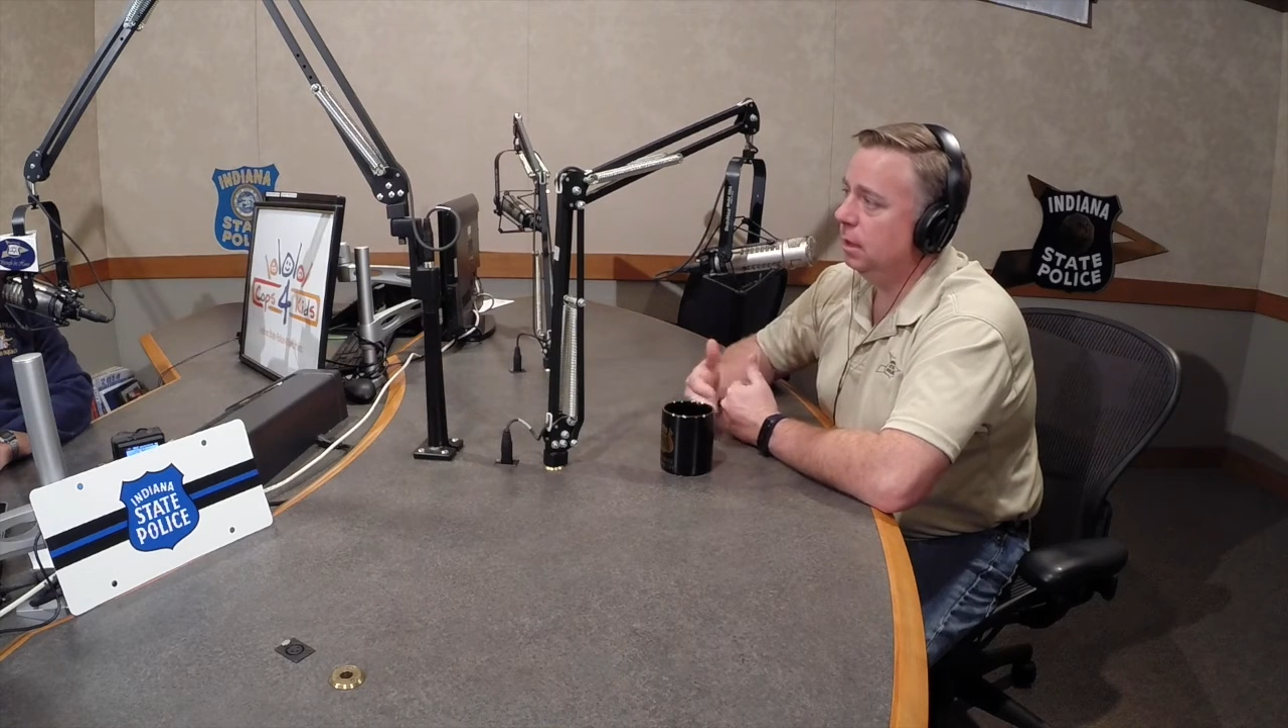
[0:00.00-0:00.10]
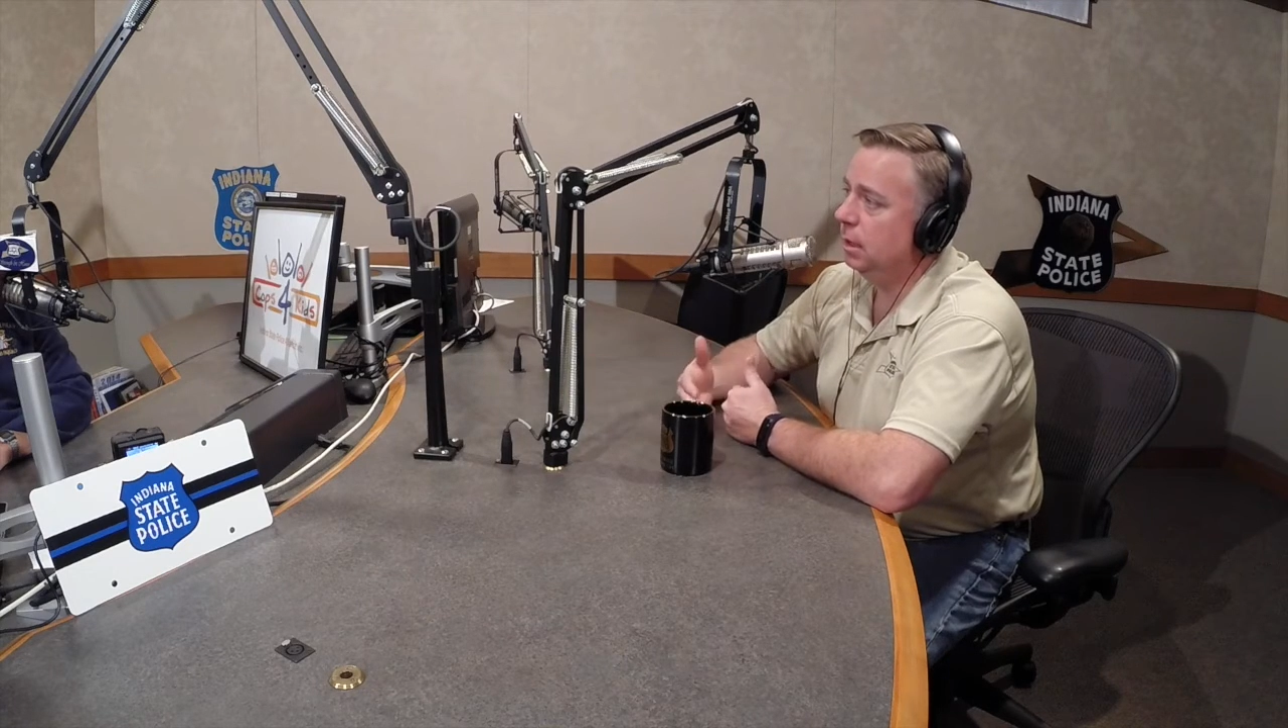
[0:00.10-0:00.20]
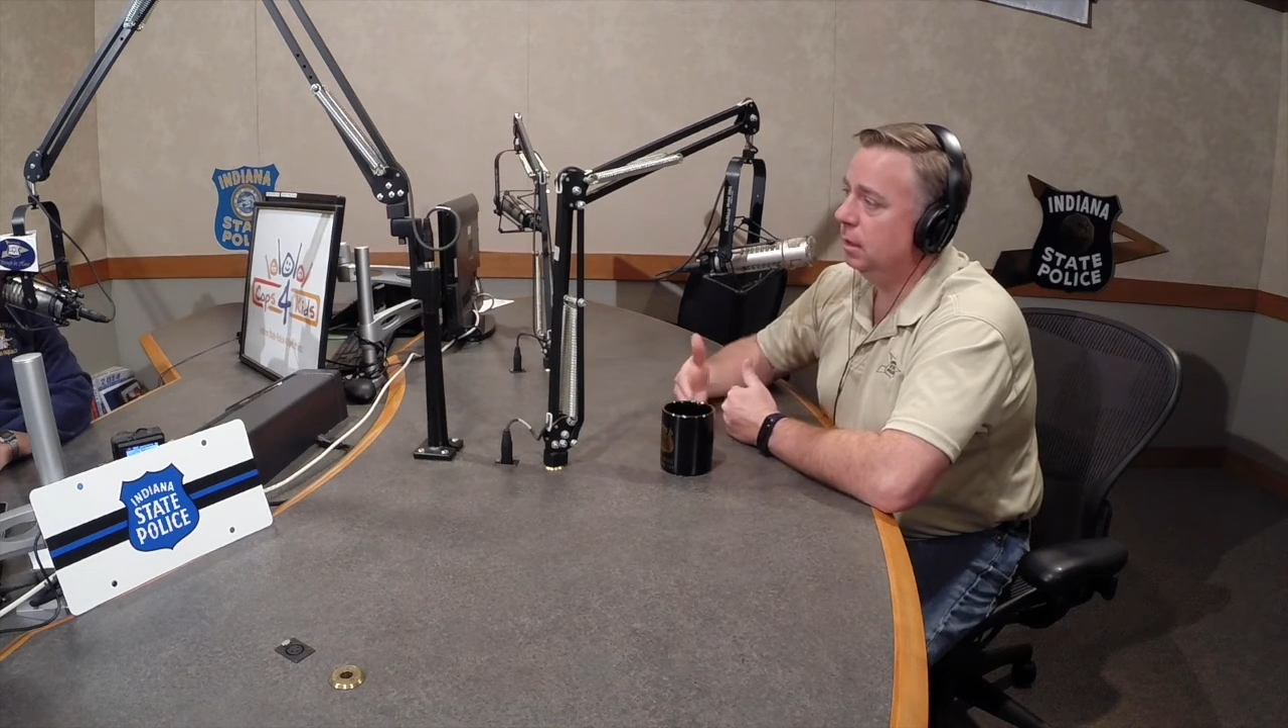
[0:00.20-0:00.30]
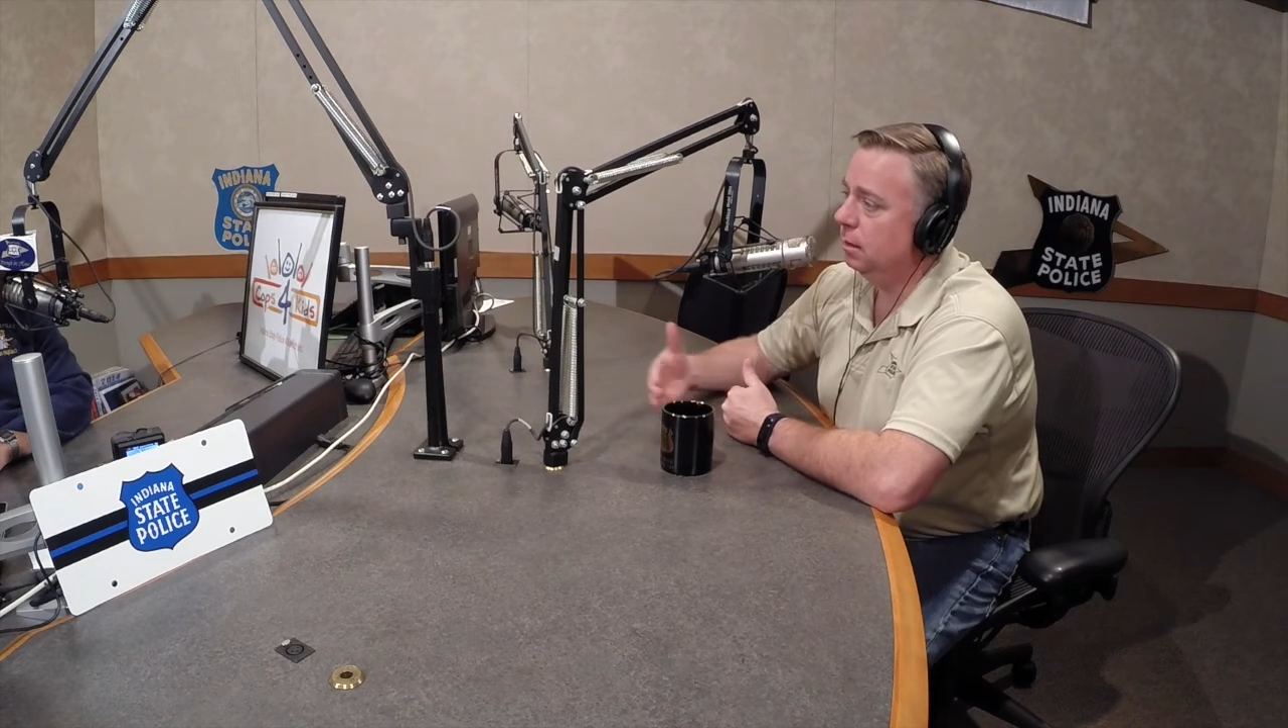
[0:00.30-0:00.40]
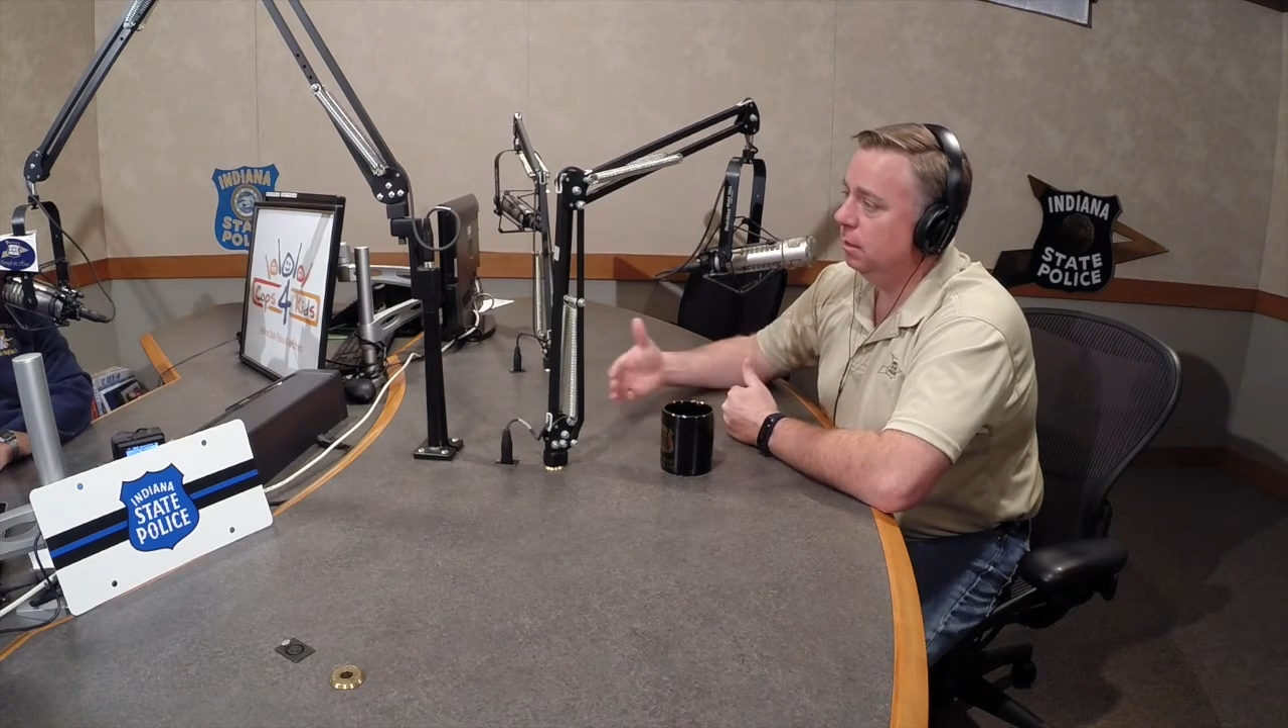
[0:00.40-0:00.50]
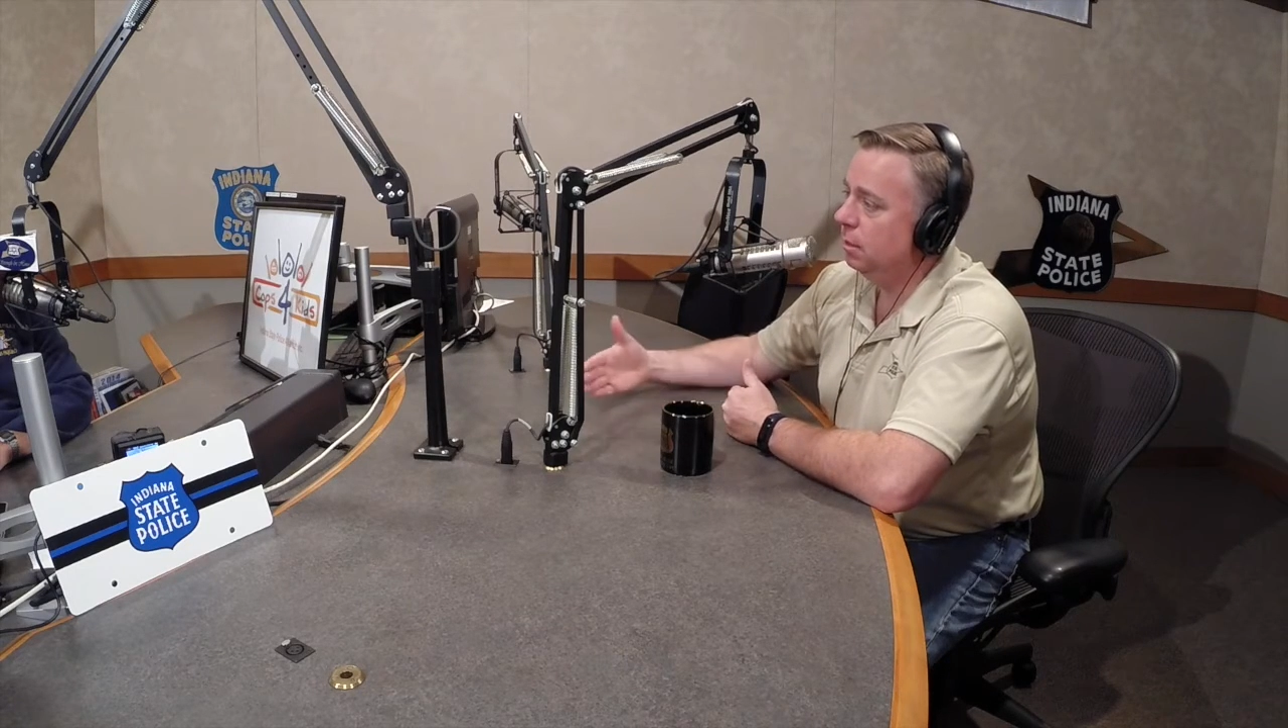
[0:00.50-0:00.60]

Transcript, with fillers: in